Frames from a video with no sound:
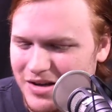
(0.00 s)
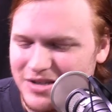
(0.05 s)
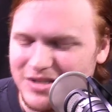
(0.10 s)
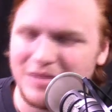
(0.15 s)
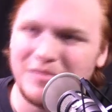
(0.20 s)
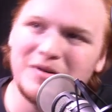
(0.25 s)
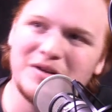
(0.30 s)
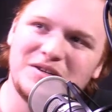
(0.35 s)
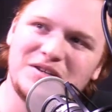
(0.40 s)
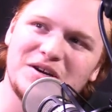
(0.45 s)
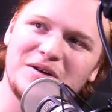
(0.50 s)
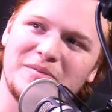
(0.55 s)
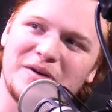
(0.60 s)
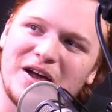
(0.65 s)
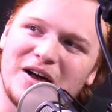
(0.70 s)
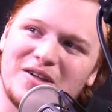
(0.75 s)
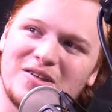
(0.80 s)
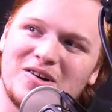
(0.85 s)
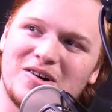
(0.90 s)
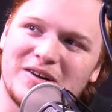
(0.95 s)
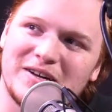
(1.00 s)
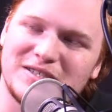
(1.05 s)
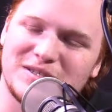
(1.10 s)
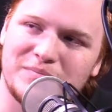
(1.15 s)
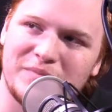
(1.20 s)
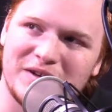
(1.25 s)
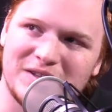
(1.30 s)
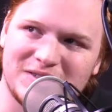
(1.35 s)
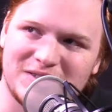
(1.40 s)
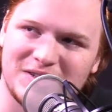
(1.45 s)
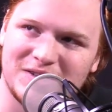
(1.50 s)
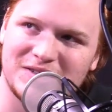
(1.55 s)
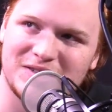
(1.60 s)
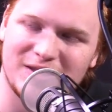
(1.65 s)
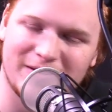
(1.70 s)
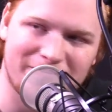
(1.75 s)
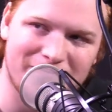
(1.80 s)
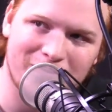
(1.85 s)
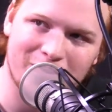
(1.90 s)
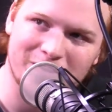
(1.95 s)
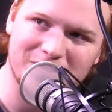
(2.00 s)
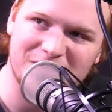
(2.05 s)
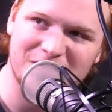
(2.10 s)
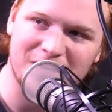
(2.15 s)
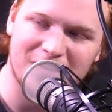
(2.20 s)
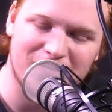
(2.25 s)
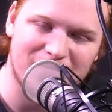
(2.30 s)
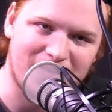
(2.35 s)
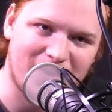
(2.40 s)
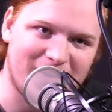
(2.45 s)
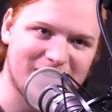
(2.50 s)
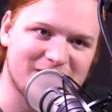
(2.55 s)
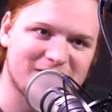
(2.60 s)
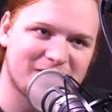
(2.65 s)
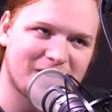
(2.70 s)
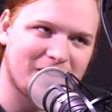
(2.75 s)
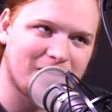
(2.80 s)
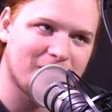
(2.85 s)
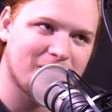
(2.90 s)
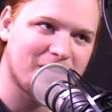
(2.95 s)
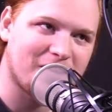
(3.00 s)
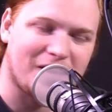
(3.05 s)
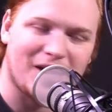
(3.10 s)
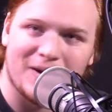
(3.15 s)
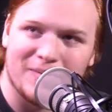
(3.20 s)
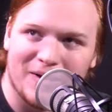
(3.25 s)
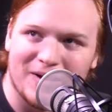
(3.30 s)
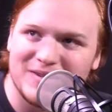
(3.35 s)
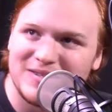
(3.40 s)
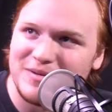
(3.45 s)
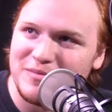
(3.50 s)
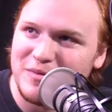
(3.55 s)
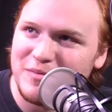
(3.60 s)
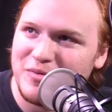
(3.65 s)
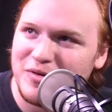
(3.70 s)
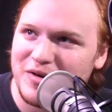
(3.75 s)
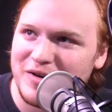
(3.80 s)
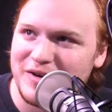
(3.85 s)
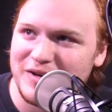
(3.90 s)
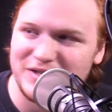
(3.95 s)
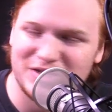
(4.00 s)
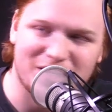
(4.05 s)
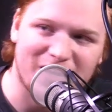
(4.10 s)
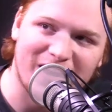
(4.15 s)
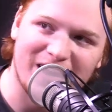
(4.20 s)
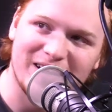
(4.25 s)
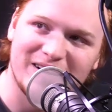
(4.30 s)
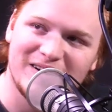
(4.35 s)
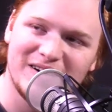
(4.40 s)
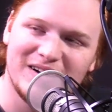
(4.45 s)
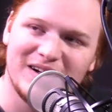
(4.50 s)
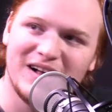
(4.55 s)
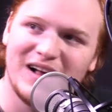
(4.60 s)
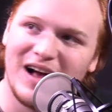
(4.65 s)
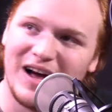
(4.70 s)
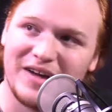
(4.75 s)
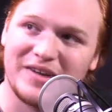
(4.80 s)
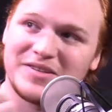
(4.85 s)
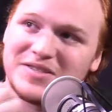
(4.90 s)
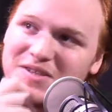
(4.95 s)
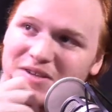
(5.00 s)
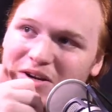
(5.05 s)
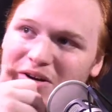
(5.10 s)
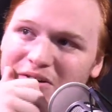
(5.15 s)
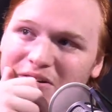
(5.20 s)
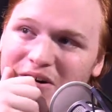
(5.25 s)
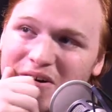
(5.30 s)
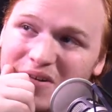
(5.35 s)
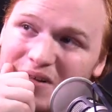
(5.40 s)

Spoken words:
Someone tell me how long it's been since the first set of Ace came out. Someone put it in chat. Honestly, don't know.